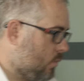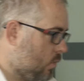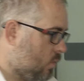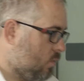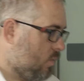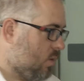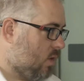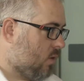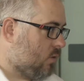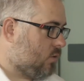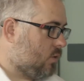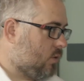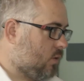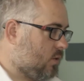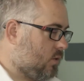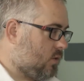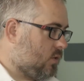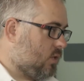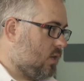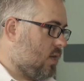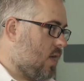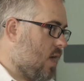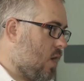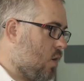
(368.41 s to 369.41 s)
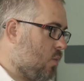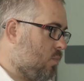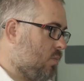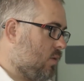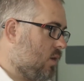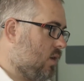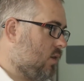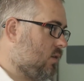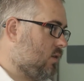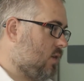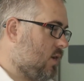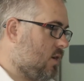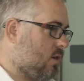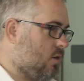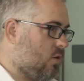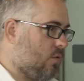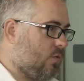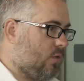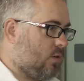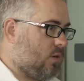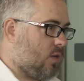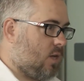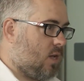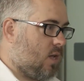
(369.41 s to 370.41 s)
it'll be interesting to see how it plays out
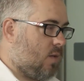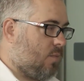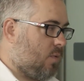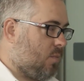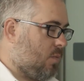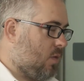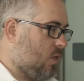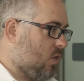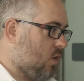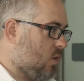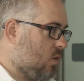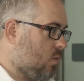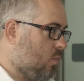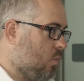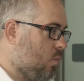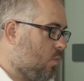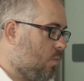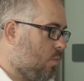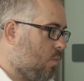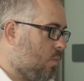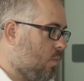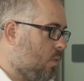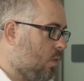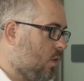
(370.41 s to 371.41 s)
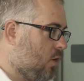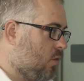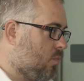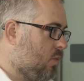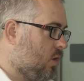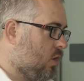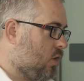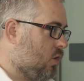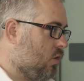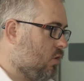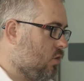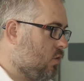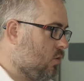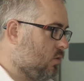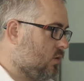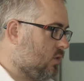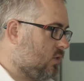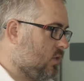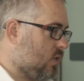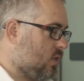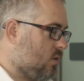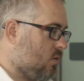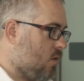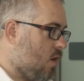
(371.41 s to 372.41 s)
over time. I mean, a little bit of good news
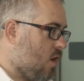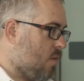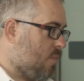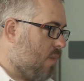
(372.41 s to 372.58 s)
is that there are